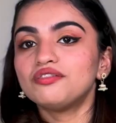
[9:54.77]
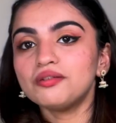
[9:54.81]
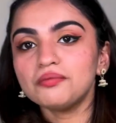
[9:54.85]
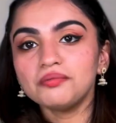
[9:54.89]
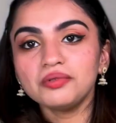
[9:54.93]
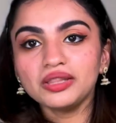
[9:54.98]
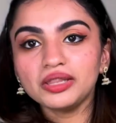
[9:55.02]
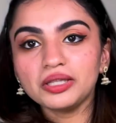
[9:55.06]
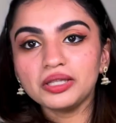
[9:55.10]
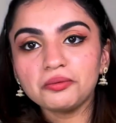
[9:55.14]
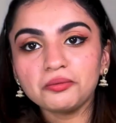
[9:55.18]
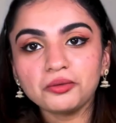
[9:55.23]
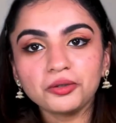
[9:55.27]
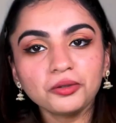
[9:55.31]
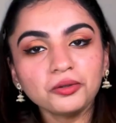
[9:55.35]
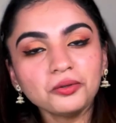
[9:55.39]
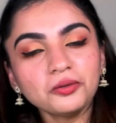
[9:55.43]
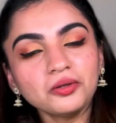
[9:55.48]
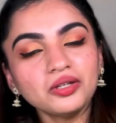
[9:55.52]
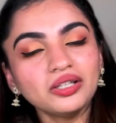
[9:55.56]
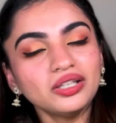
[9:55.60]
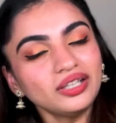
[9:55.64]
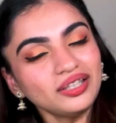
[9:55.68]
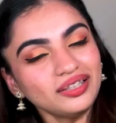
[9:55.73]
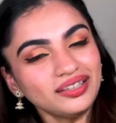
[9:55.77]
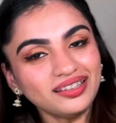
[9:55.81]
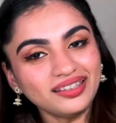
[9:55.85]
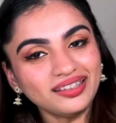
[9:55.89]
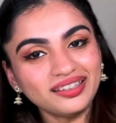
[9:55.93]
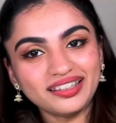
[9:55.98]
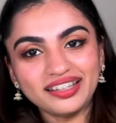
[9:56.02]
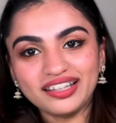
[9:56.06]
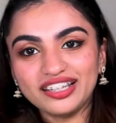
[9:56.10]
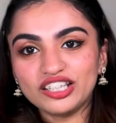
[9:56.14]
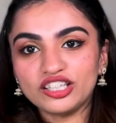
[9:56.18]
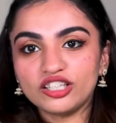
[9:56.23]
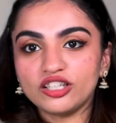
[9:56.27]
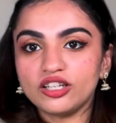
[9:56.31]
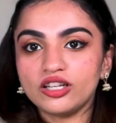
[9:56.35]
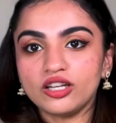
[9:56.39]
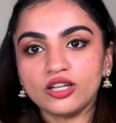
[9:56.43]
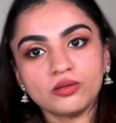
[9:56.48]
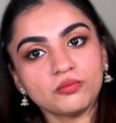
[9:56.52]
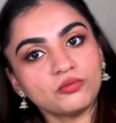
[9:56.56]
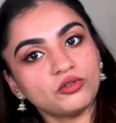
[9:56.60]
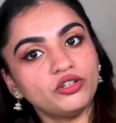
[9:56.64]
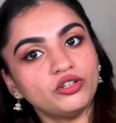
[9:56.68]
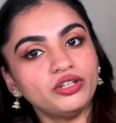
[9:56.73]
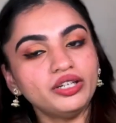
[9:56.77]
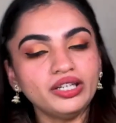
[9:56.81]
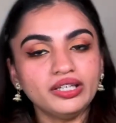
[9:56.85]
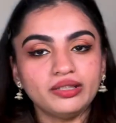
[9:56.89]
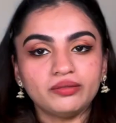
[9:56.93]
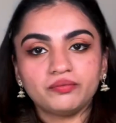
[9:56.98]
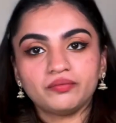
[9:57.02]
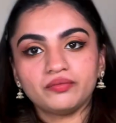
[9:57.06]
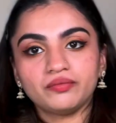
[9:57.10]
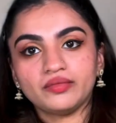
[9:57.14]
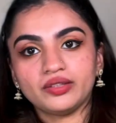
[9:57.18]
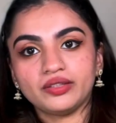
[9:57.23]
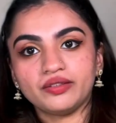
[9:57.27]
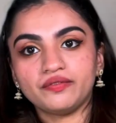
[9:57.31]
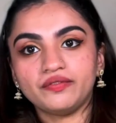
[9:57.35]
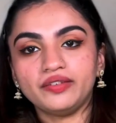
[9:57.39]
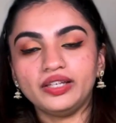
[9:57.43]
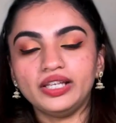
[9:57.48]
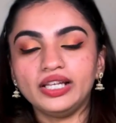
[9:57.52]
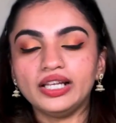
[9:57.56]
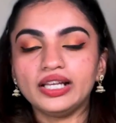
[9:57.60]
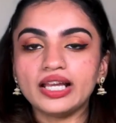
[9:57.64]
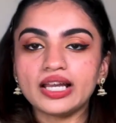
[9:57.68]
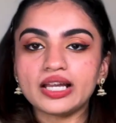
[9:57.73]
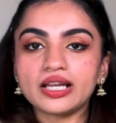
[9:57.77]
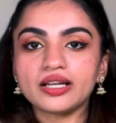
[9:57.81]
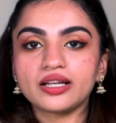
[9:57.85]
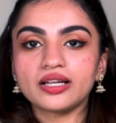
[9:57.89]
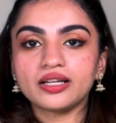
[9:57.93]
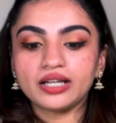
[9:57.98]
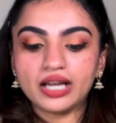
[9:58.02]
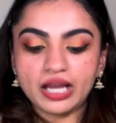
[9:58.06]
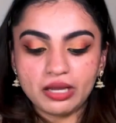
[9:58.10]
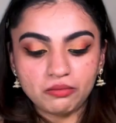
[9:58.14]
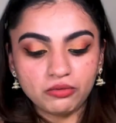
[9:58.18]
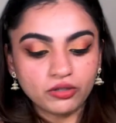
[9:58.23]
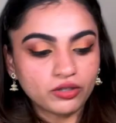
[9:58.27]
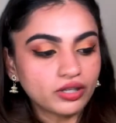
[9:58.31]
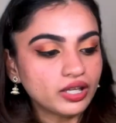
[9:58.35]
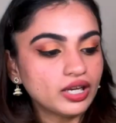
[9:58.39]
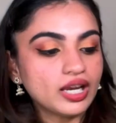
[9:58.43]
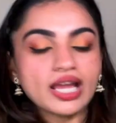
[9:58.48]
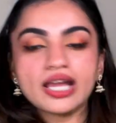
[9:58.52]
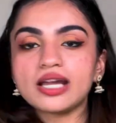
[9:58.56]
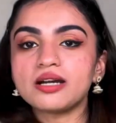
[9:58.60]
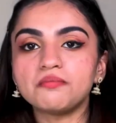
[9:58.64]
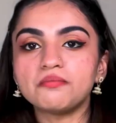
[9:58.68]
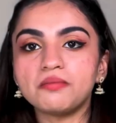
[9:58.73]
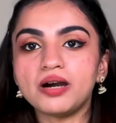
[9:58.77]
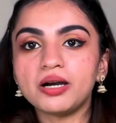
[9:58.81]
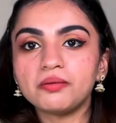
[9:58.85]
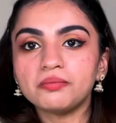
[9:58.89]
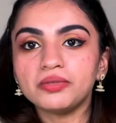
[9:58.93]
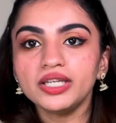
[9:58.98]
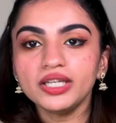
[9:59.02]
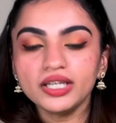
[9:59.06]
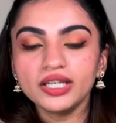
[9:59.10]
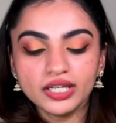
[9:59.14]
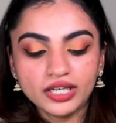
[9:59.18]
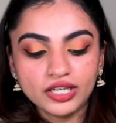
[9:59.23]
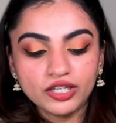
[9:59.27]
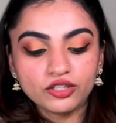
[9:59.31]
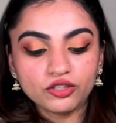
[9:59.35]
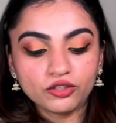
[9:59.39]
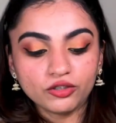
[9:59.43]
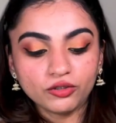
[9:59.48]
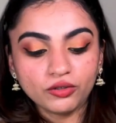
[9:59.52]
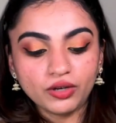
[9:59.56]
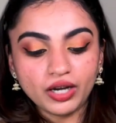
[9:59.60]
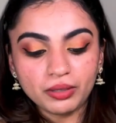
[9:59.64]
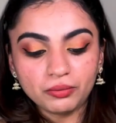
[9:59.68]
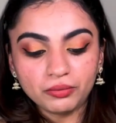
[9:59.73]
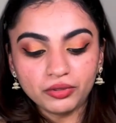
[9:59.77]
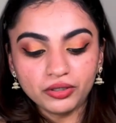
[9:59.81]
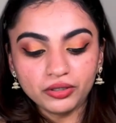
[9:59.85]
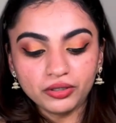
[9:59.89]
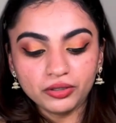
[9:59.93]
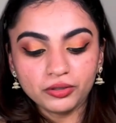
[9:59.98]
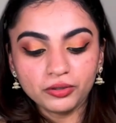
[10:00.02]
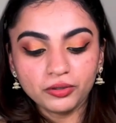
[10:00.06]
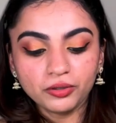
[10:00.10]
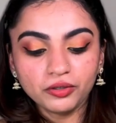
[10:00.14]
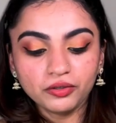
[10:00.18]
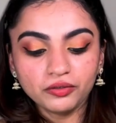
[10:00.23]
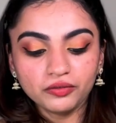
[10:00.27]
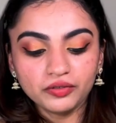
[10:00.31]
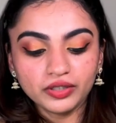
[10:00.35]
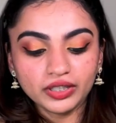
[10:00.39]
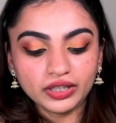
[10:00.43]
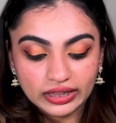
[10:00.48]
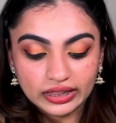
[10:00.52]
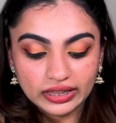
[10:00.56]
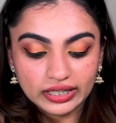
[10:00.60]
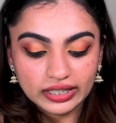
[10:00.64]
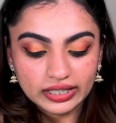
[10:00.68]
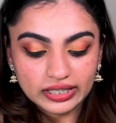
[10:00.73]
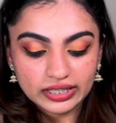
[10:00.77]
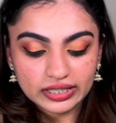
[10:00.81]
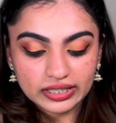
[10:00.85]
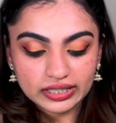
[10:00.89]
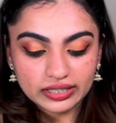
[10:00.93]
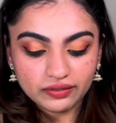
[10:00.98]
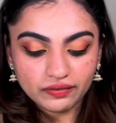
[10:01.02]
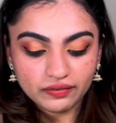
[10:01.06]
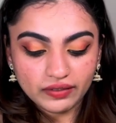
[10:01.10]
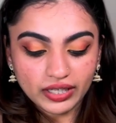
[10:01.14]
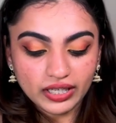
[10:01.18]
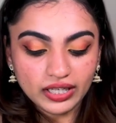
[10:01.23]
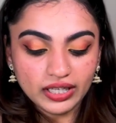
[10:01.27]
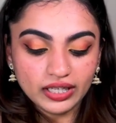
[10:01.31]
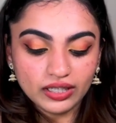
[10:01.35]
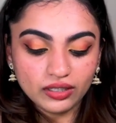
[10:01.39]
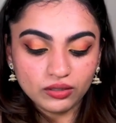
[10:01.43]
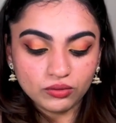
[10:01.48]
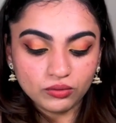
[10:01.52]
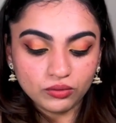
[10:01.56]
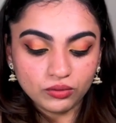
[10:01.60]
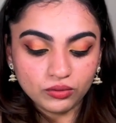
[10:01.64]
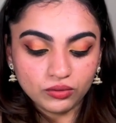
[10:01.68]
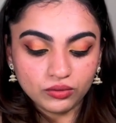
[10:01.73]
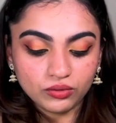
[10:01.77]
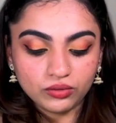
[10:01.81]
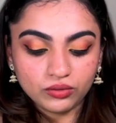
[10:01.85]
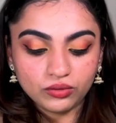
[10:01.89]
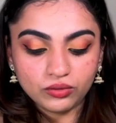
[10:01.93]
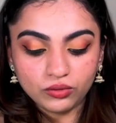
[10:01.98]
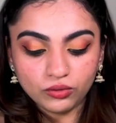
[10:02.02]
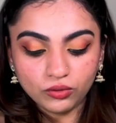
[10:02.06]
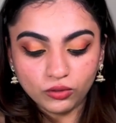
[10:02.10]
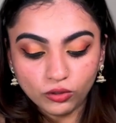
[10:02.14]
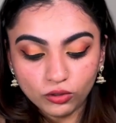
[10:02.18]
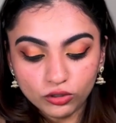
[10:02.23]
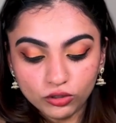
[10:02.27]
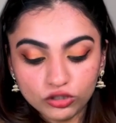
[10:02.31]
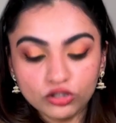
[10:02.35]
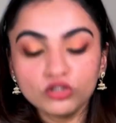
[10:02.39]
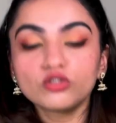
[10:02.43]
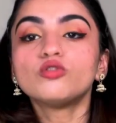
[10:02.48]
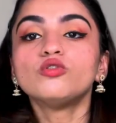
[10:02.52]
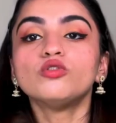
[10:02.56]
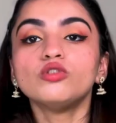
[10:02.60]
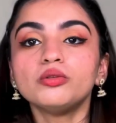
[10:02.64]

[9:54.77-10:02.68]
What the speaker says: bindi, I'm gonna go a little tradition. I'm already feeling like I'm looking like a mommy, so I'm gonna go with this very old school